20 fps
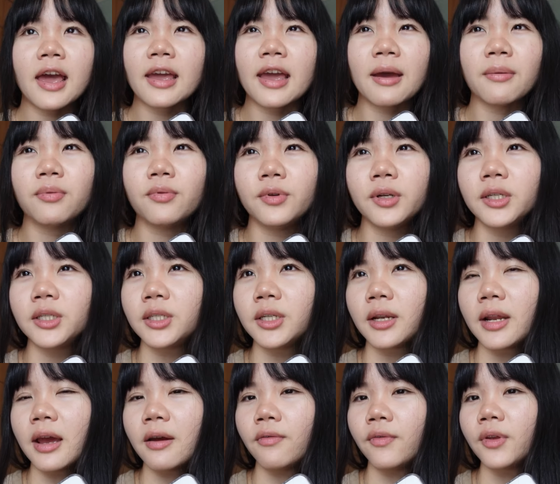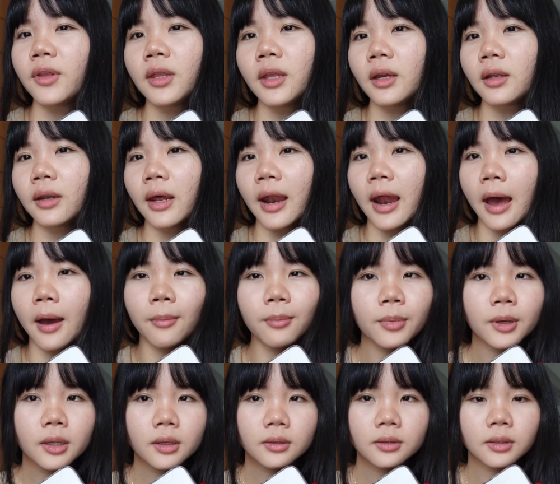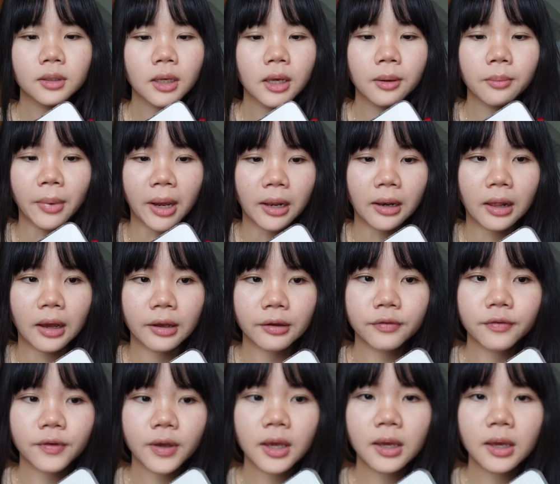I appreciate everything that happened in my life,